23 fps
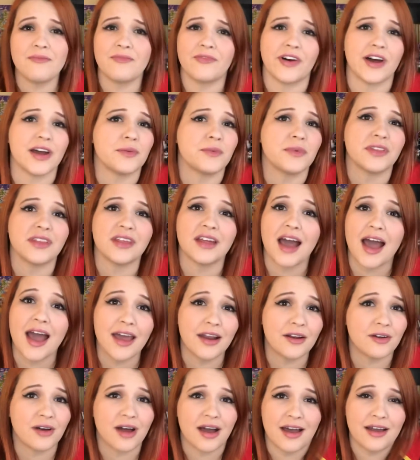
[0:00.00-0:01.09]
fine with it.
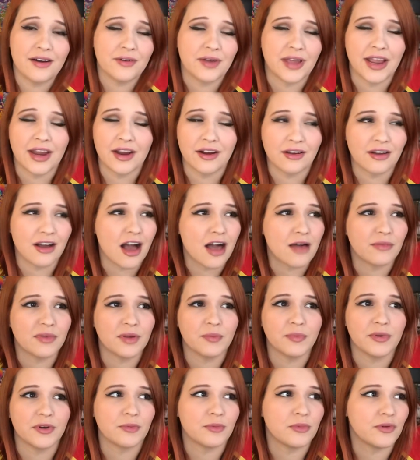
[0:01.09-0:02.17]
I don't care.
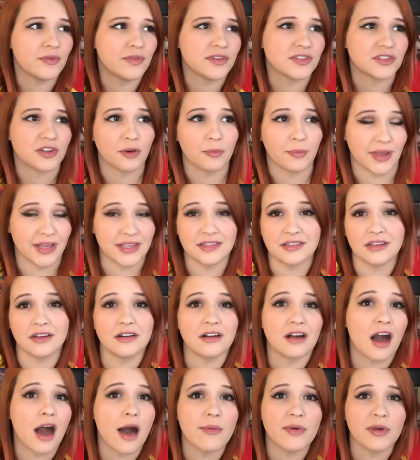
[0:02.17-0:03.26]
Comic book movies are based
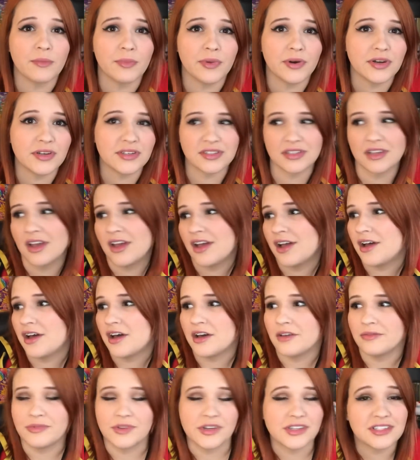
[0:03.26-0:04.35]
on comic books.
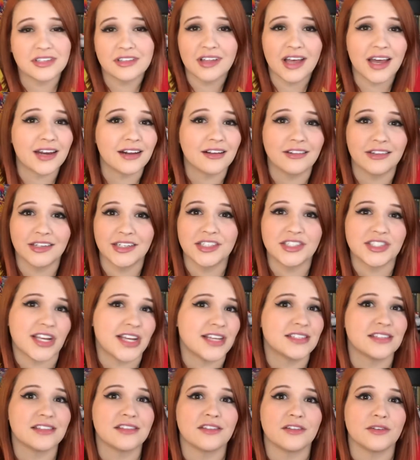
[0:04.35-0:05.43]
There's a lot of
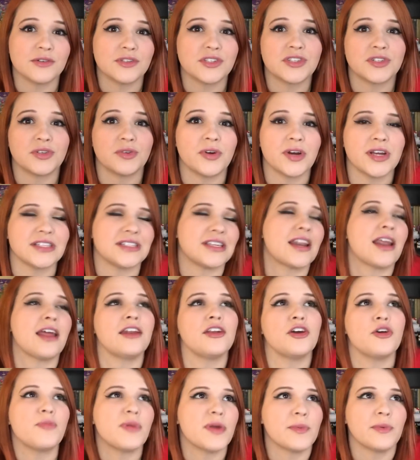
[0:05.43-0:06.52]
cliches in those stories, and I
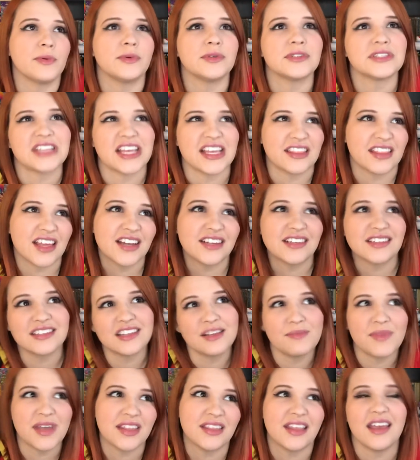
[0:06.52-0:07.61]
know people will say that
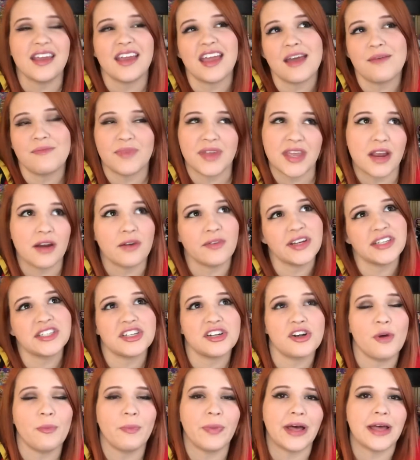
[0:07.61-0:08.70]
doesn't mean they can't be
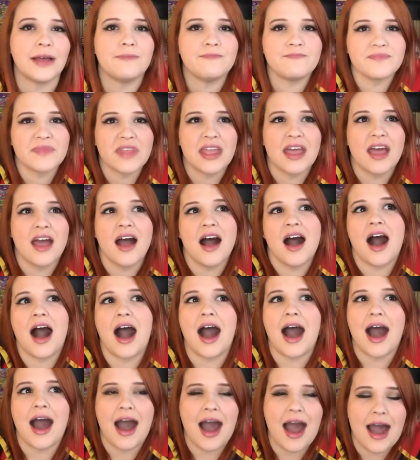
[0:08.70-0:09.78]
original, but
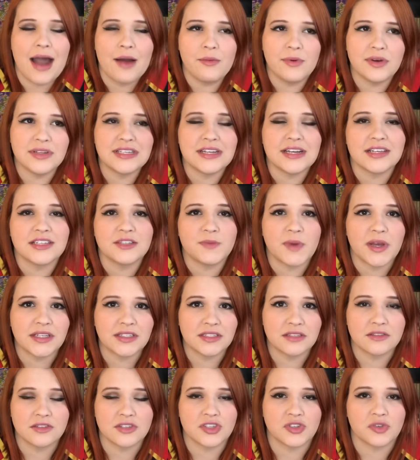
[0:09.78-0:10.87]
I wasn't
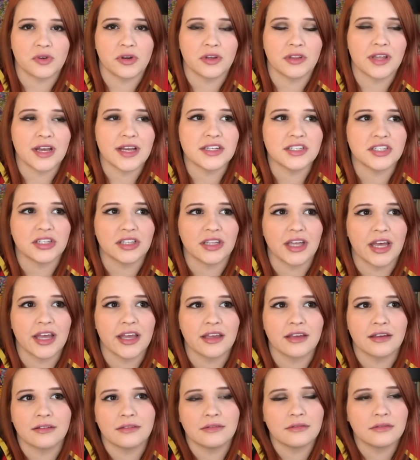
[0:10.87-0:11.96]
expecting the storyline to
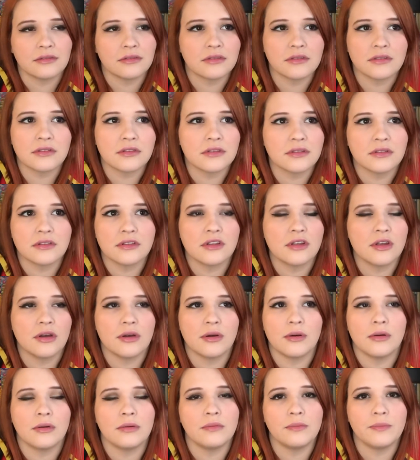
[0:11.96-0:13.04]
like
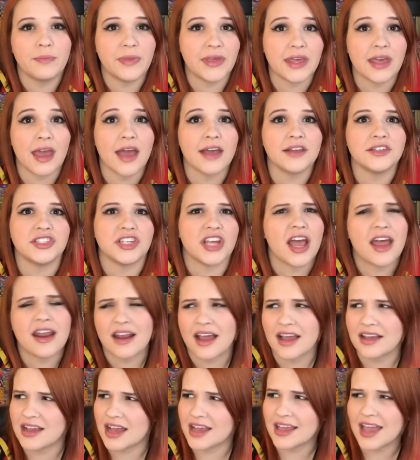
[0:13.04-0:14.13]
be edgy, and
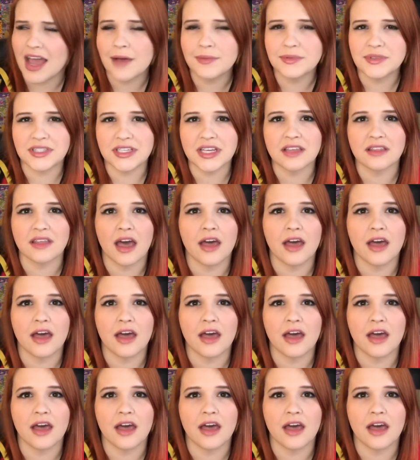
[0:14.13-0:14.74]
I kept seeing